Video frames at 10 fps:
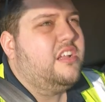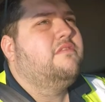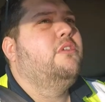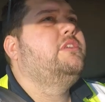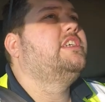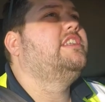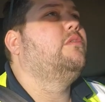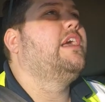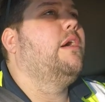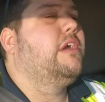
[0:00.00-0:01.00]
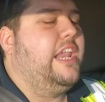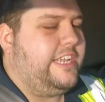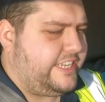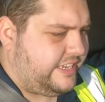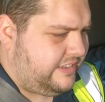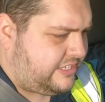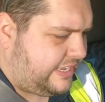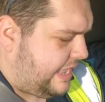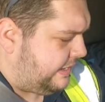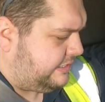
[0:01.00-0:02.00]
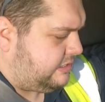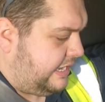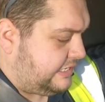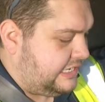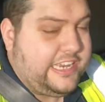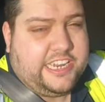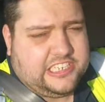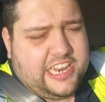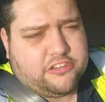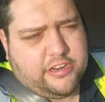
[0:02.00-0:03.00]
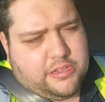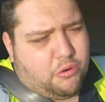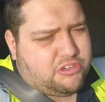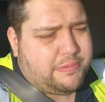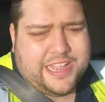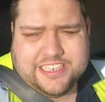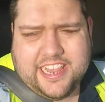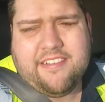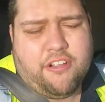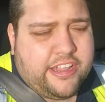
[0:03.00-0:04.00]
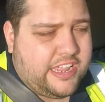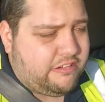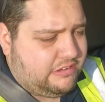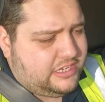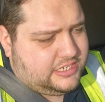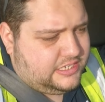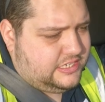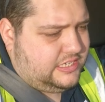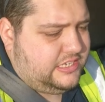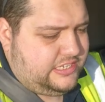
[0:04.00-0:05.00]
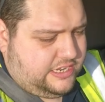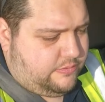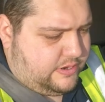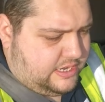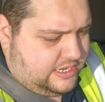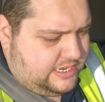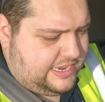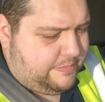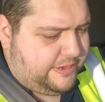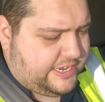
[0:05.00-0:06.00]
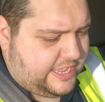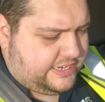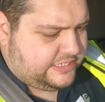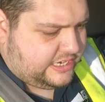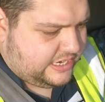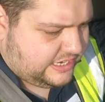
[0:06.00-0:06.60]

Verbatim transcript: Route is still calculating, so yeah, it's literally 10:15 right now, so happy days,